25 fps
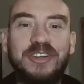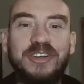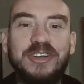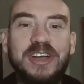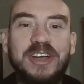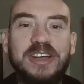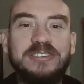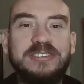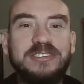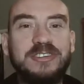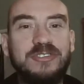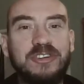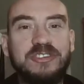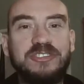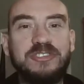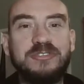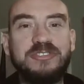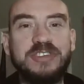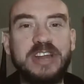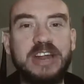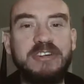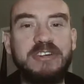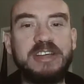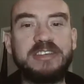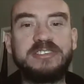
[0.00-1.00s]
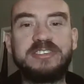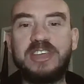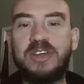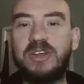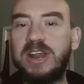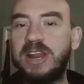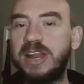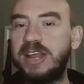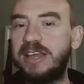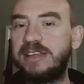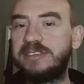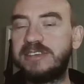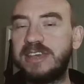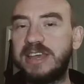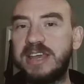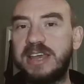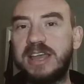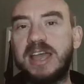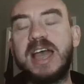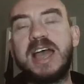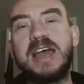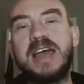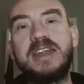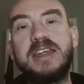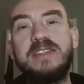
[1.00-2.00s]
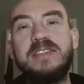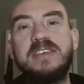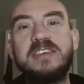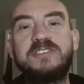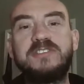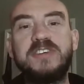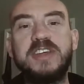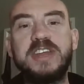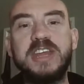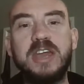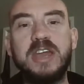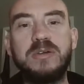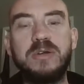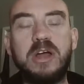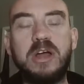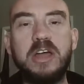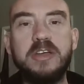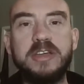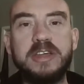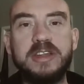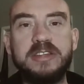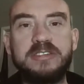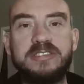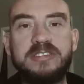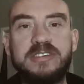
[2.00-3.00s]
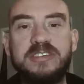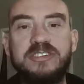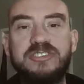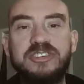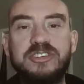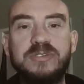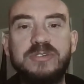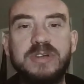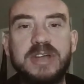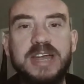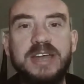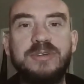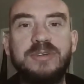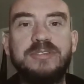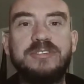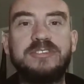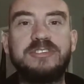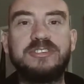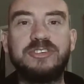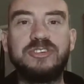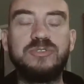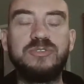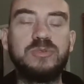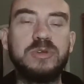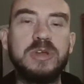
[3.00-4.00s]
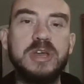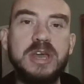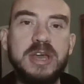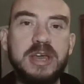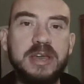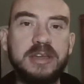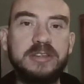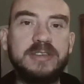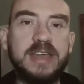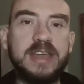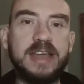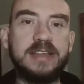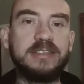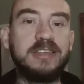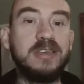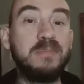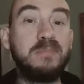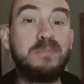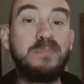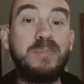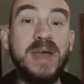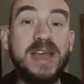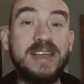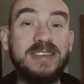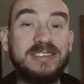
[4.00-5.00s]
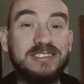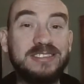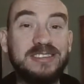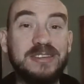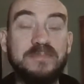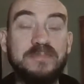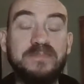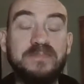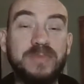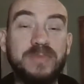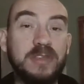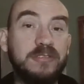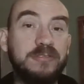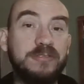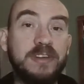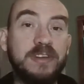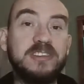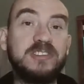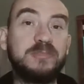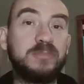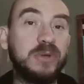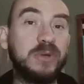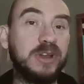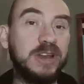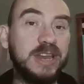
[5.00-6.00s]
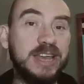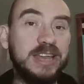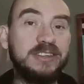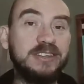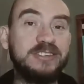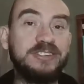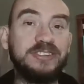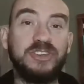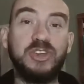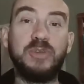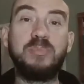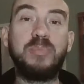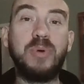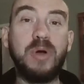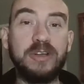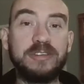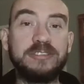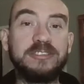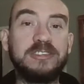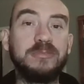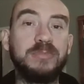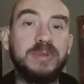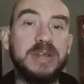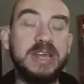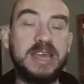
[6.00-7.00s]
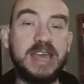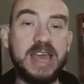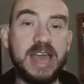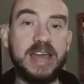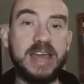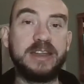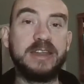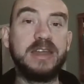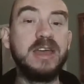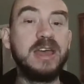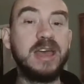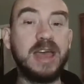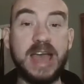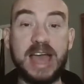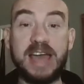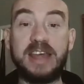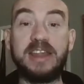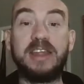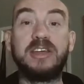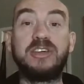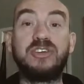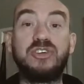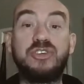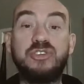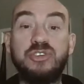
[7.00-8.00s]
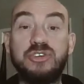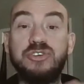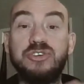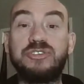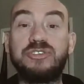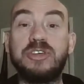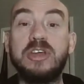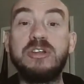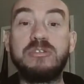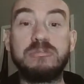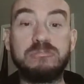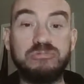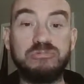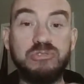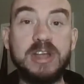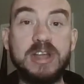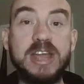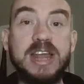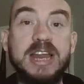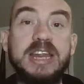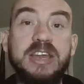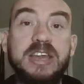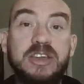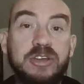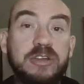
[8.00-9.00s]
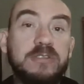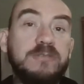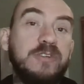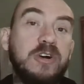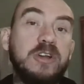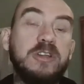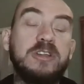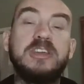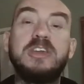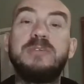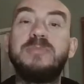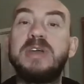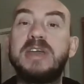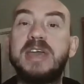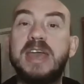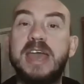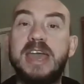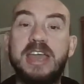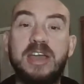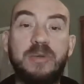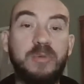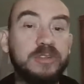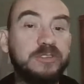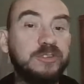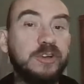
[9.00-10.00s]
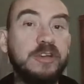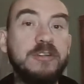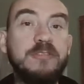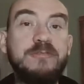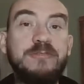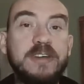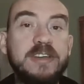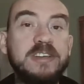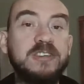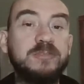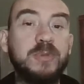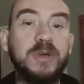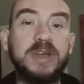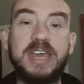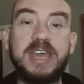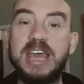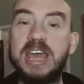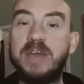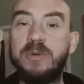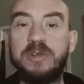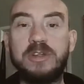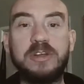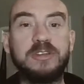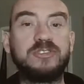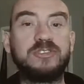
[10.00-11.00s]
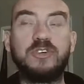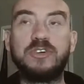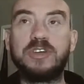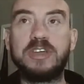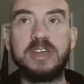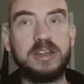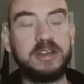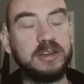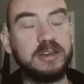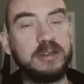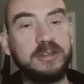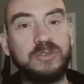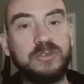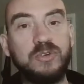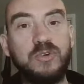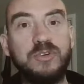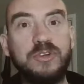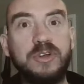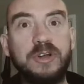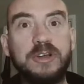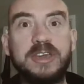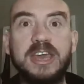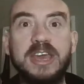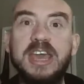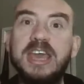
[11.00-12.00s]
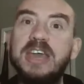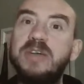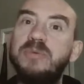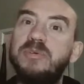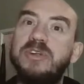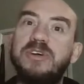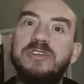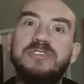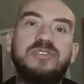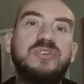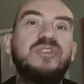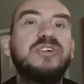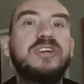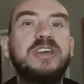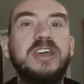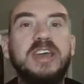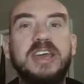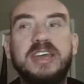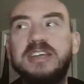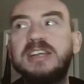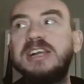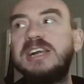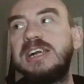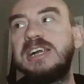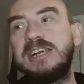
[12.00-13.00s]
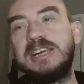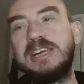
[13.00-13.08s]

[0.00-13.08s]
on, guys? It's Chris from Generate Solar Leads here, and in this video, I'm going to teach you how to get the best Facebook leads you possibly can, and at good, really good volume. Okay, and we're talking Facebook here. We're not talking door knocking. We're not talking,